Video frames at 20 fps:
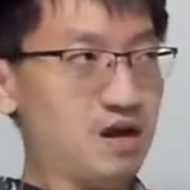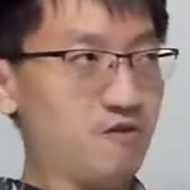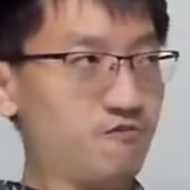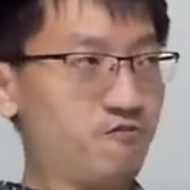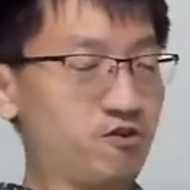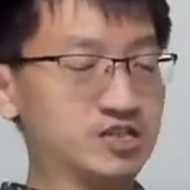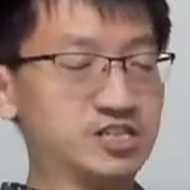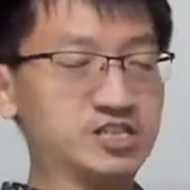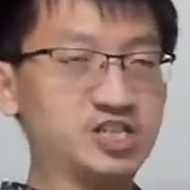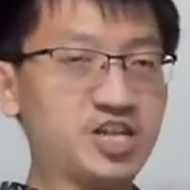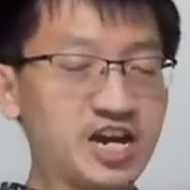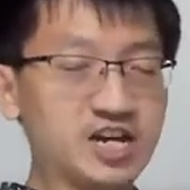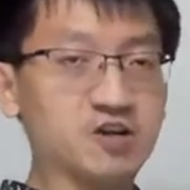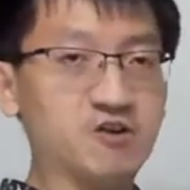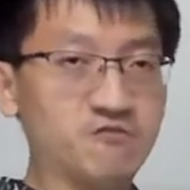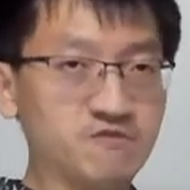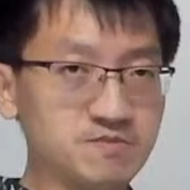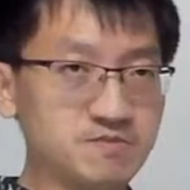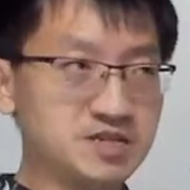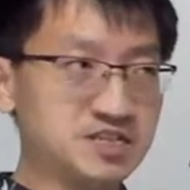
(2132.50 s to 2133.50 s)
the chair
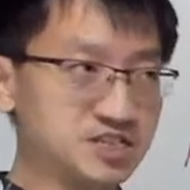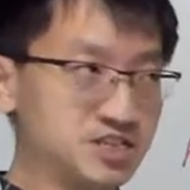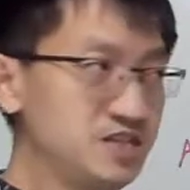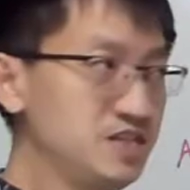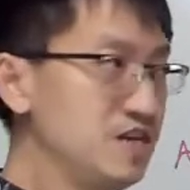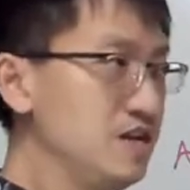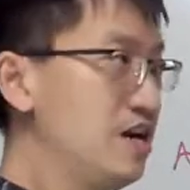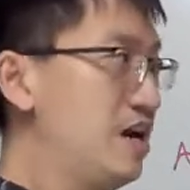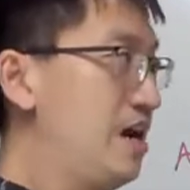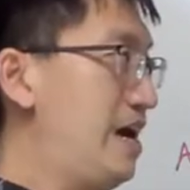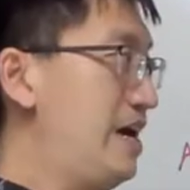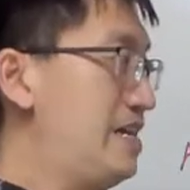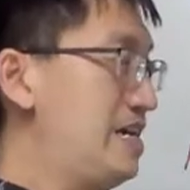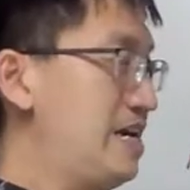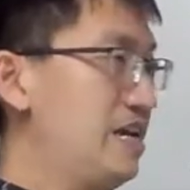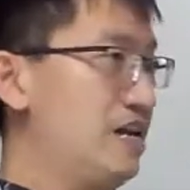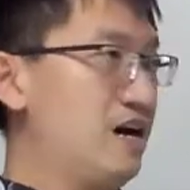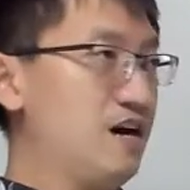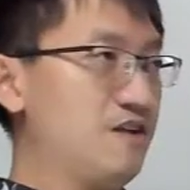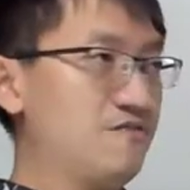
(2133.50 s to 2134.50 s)
conformation, and
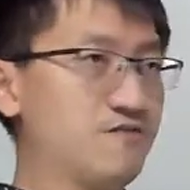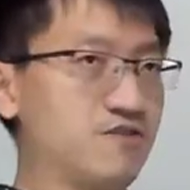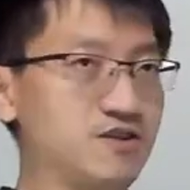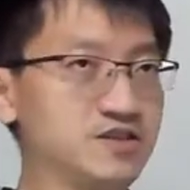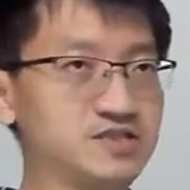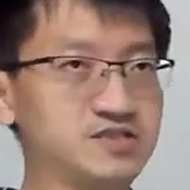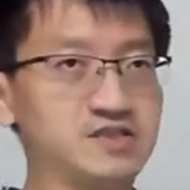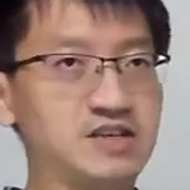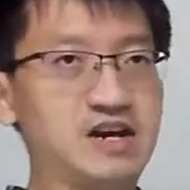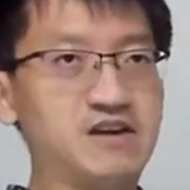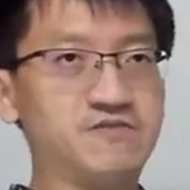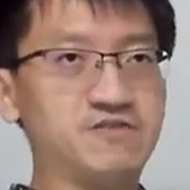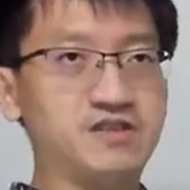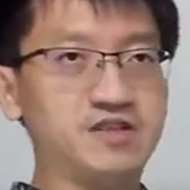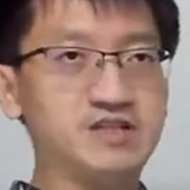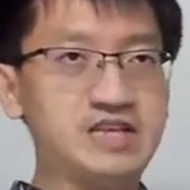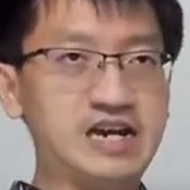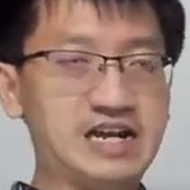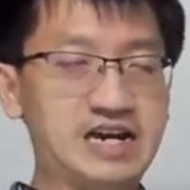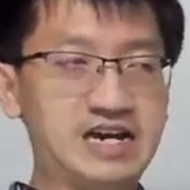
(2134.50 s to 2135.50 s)
then of course after
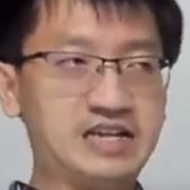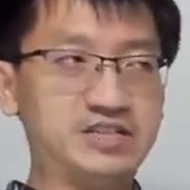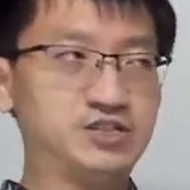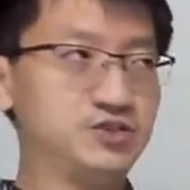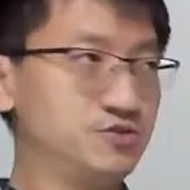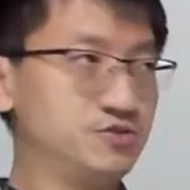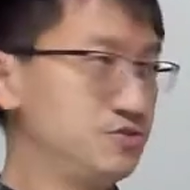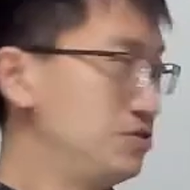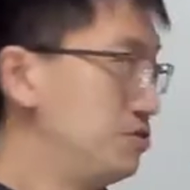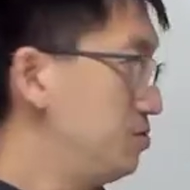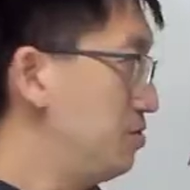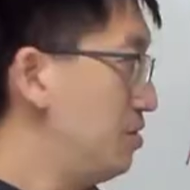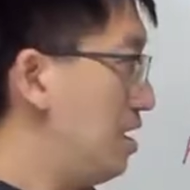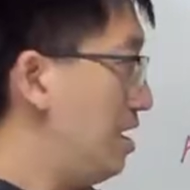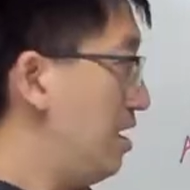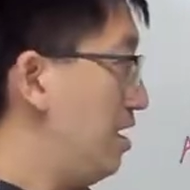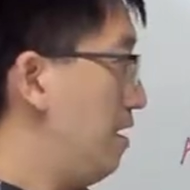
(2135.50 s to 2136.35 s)
that I show you